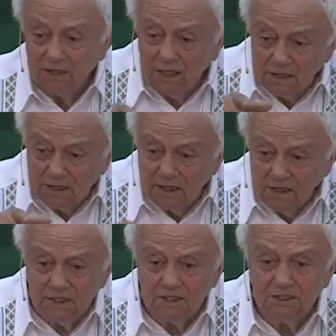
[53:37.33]
that
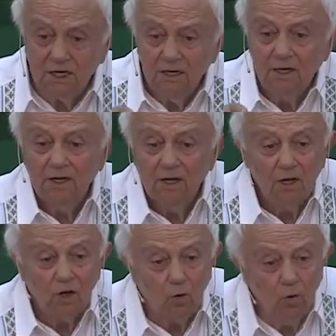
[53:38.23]
this
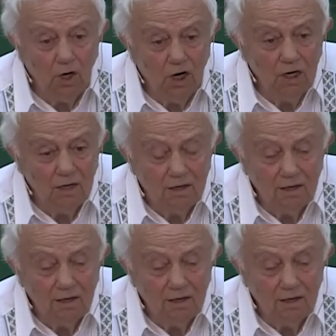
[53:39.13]
will,